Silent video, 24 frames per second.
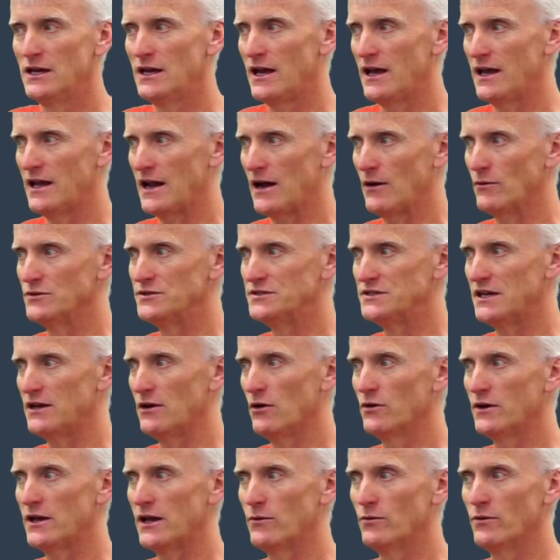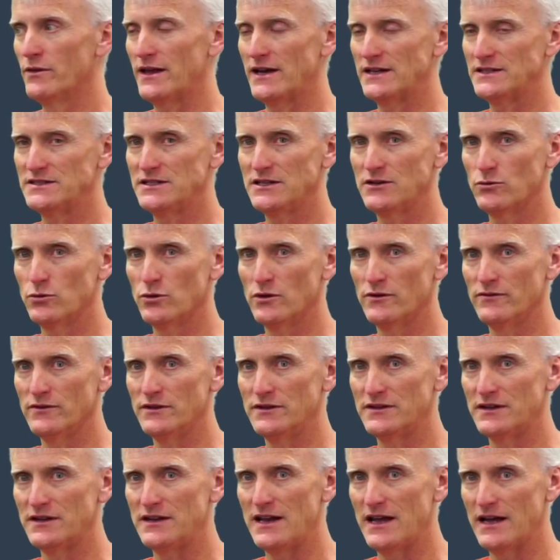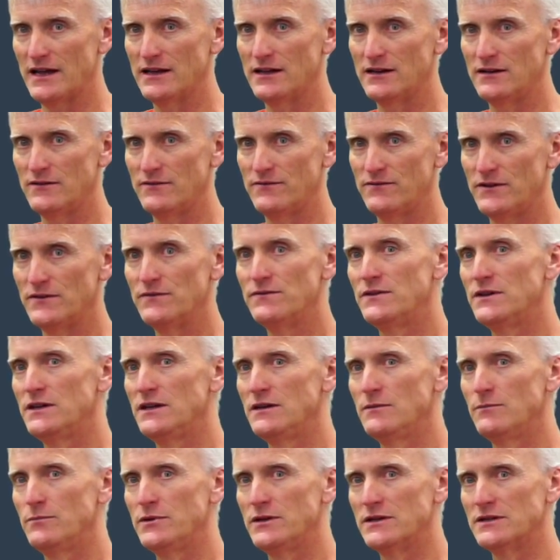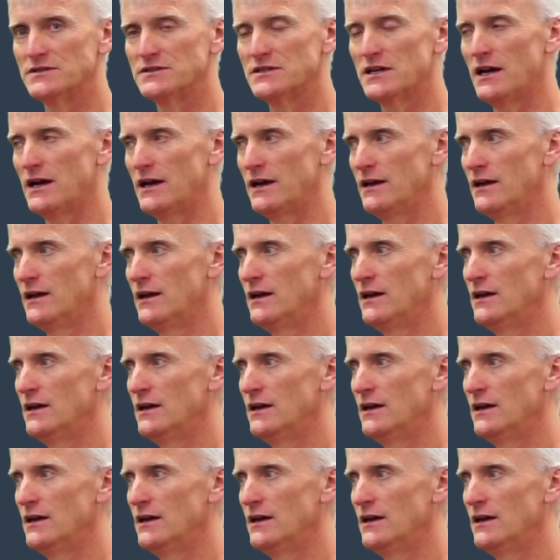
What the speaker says: And I would say, okay, well that's equivalent to negative 15 PSI.